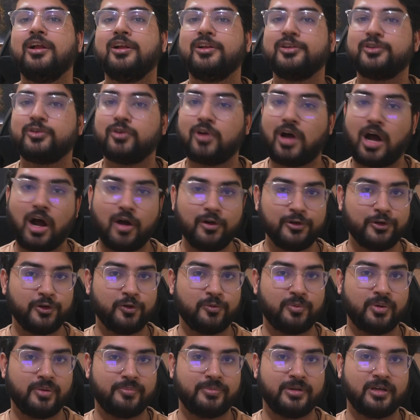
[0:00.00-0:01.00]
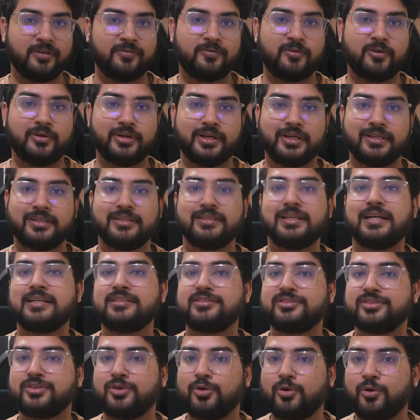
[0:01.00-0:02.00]
So how do you prepare for it?
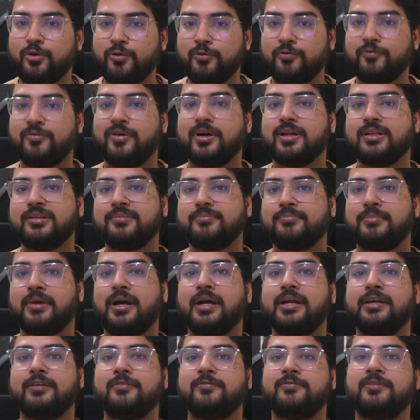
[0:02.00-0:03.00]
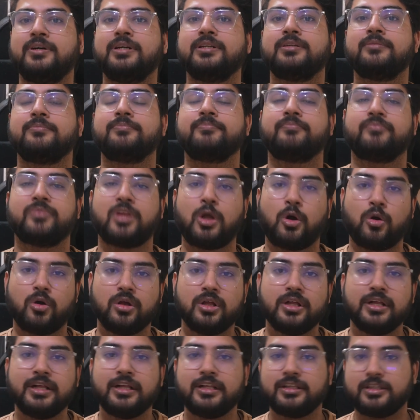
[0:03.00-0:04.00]
Let's go one by one. Now,
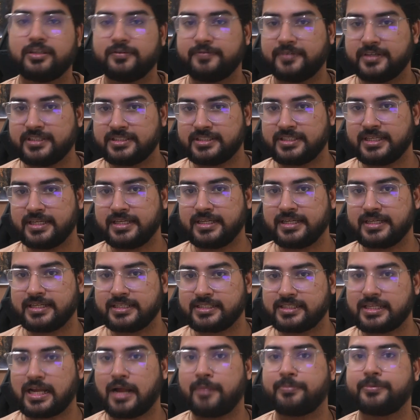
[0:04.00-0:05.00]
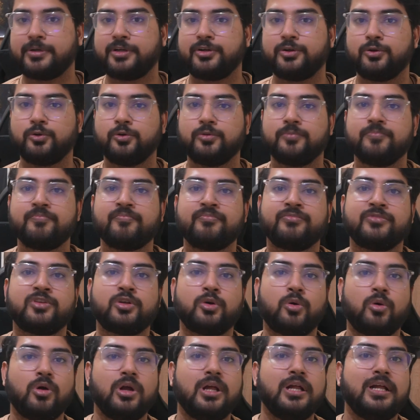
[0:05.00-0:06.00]
the first thing is aptitude.
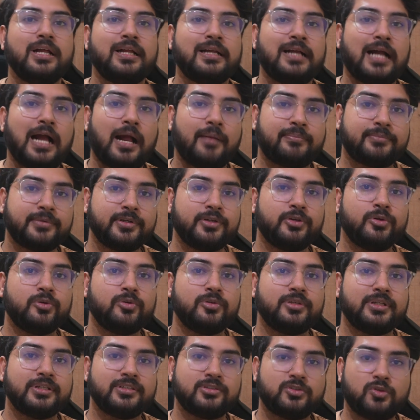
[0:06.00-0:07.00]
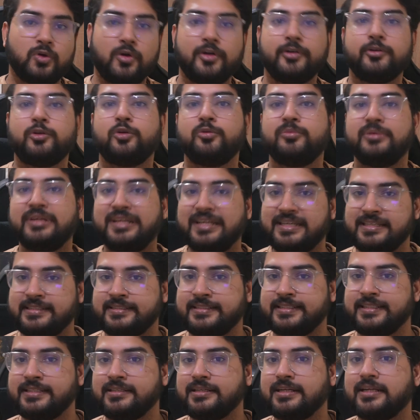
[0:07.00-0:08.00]
So aptitude is going to be
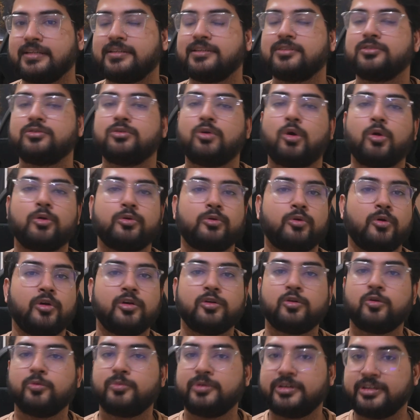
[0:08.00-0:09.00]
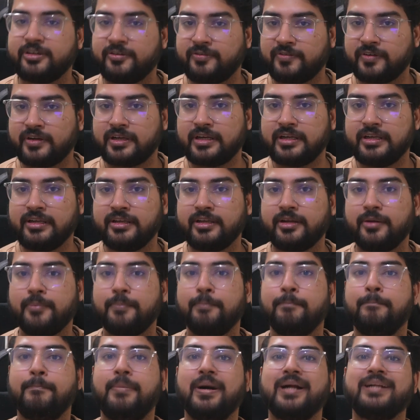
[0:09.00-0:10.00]
easy. It is not going to be difficult,
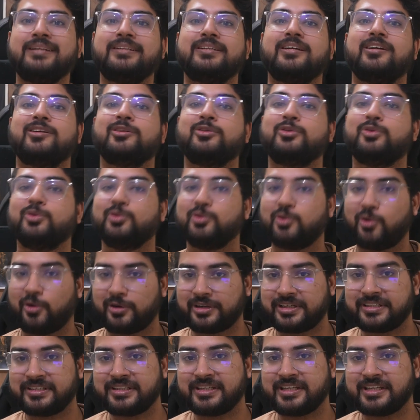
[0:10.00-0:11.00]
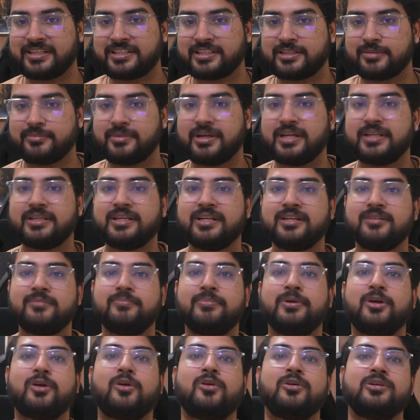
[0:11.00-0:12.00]
but do not underestimate it
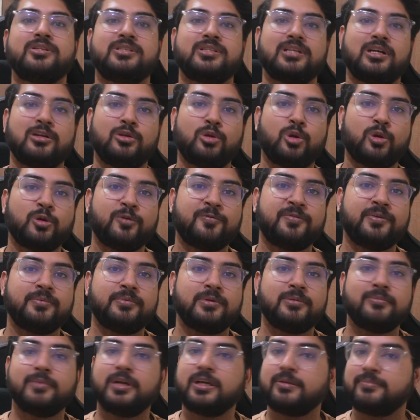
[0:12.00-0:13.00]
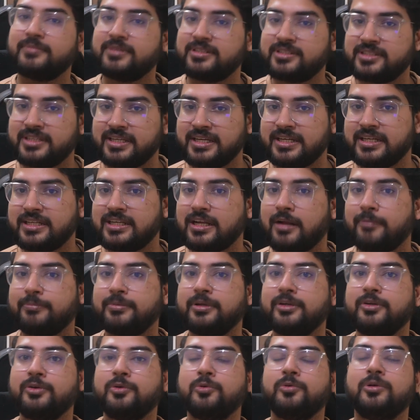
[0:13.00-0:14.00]
because a lot of people make mistake in
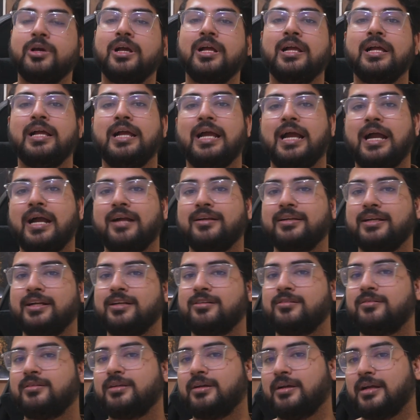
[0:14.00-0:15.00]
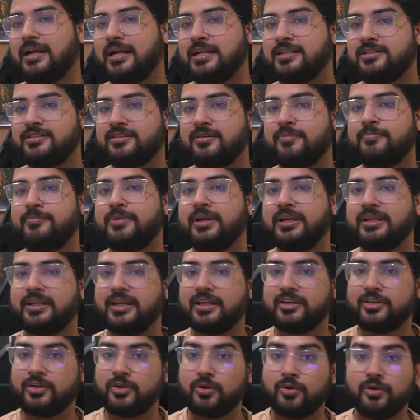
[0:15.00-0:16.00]
aptitude and it ends up
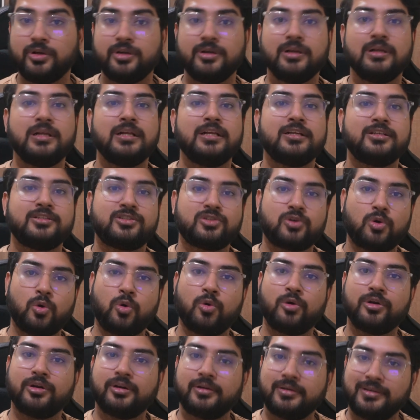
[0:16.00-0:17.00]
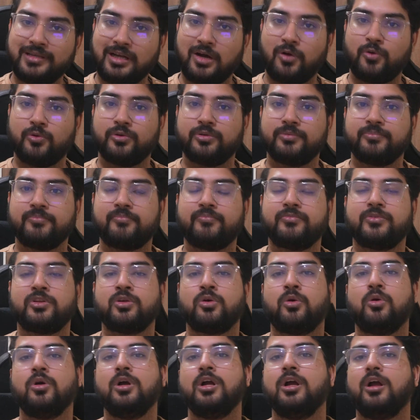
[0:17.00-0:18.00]
bringing your score down.
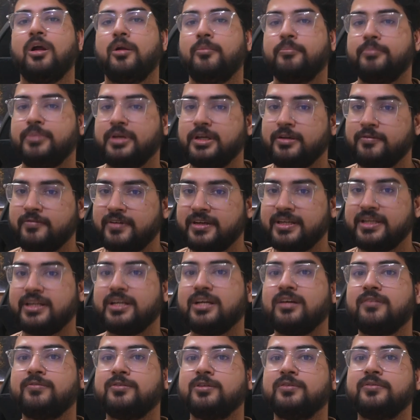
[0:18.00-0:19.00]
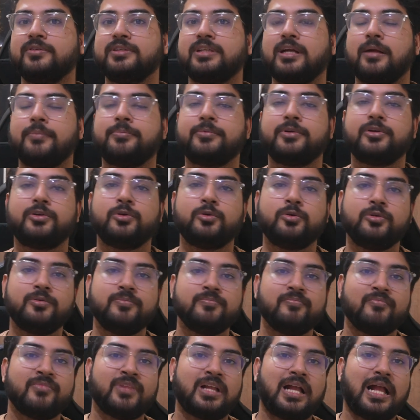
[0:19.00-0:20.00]
So be very careful with aptitude
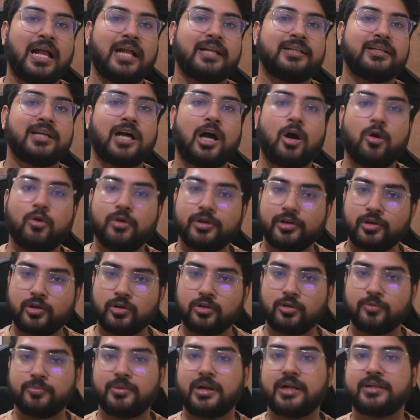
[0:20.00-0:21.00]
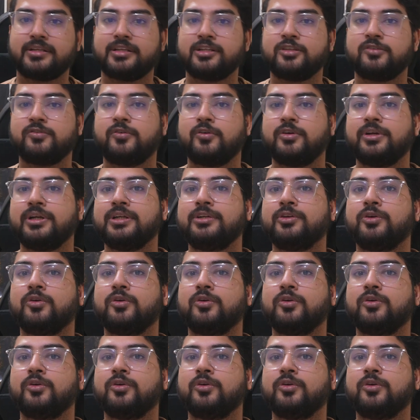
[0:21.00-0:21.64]
and how are you going to practice for it?